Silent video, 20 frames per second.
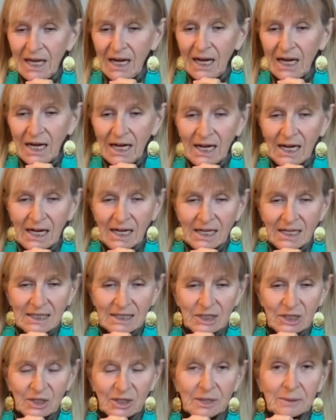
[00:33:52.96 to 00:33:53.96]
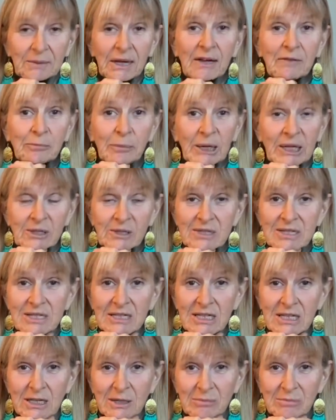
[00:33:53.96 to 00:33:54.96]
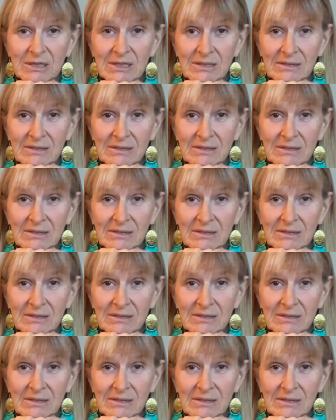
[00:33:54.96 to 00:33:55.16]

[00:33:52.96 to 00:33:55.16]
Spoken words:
You're going to have better sleep.